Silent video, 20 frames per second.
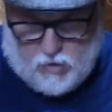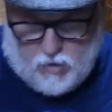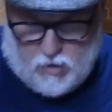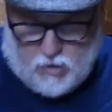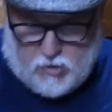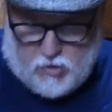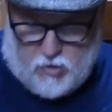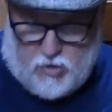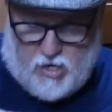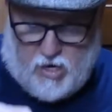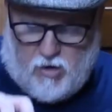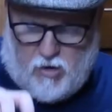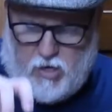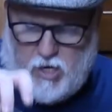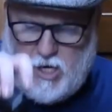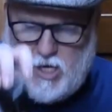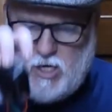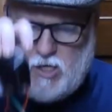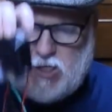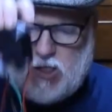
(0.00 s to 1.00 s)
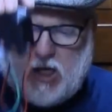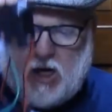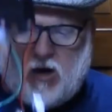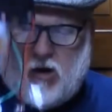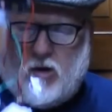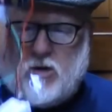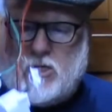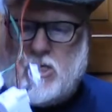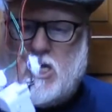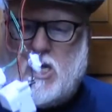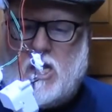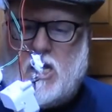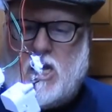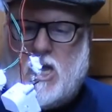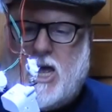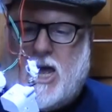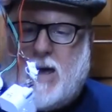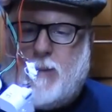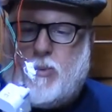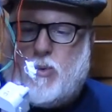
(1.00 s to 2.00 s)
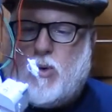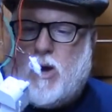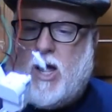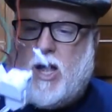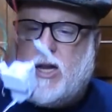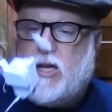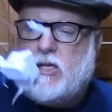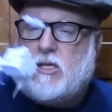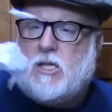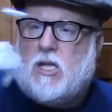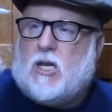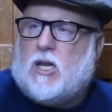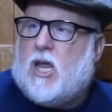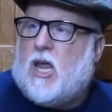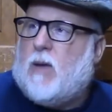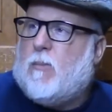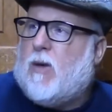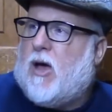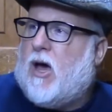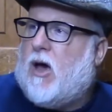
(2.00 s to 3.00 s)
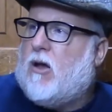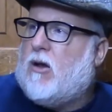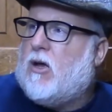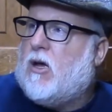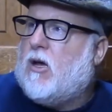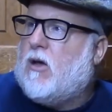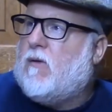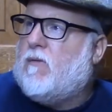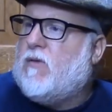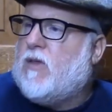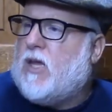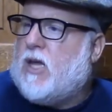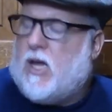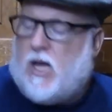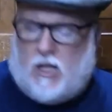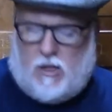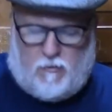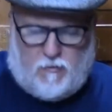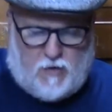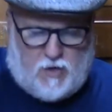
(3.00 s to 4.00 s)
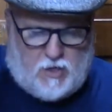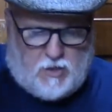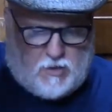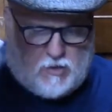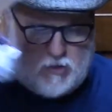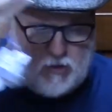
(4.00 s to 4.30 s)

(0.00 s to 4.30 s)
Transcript: so there it is. There's the apparatus that came out of the elephant.